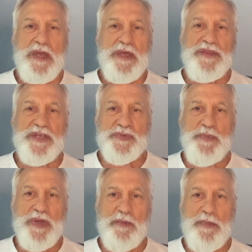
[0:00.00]
This
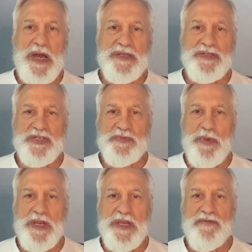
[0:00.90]
minimizes
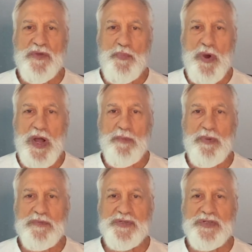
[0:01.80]
many of the
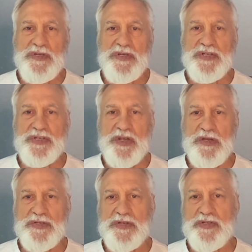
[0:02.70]
problems
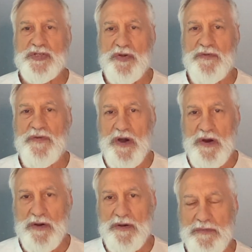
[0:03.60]
discussed so
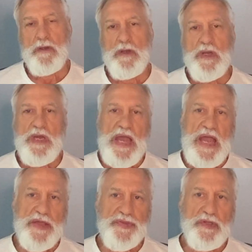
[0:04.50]
far.
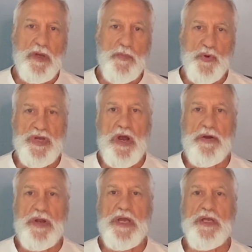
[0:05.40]
At the lumber
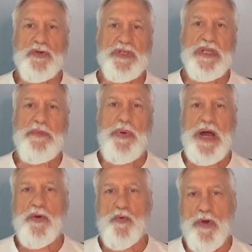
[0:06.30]
yard, I usually
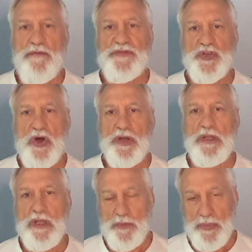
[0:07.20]
buy rough sawn
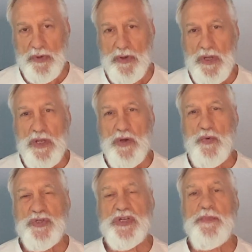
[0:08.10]
lumber,
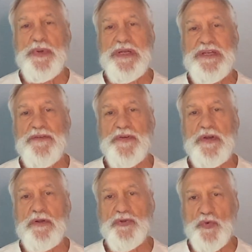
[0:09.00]
which can be
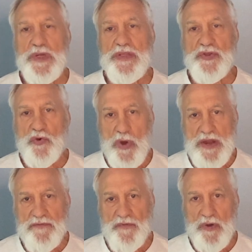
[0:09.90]
difficult to read the
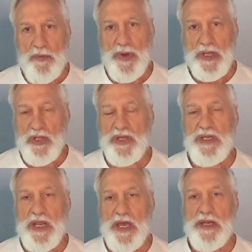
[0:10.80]
grain from by
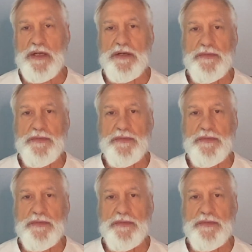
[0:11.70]
looking at it.